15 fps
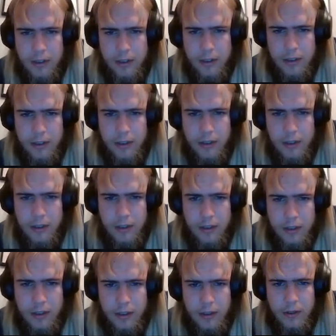
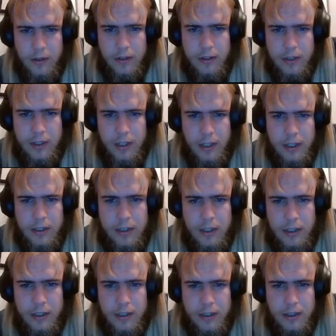As you can see, it
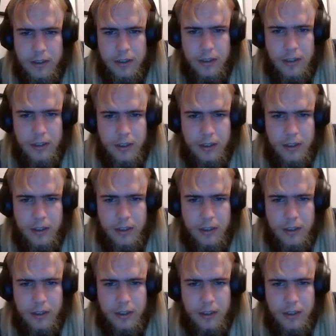says